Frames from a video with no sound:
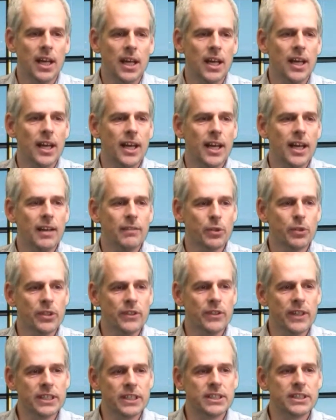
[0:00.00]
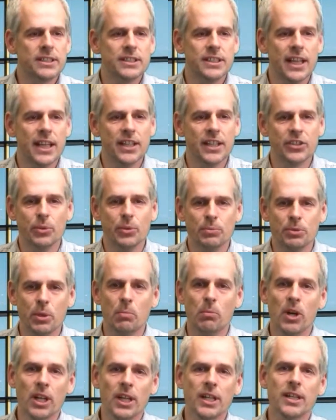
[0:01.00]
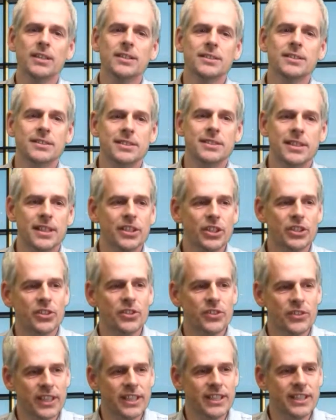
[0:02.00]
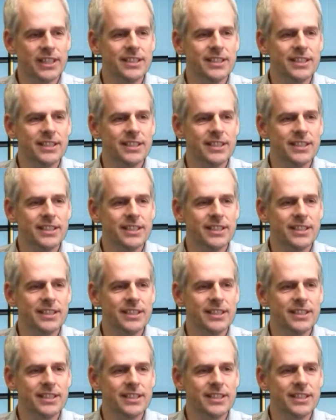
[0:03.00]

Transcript: And for the rest, some water and not containing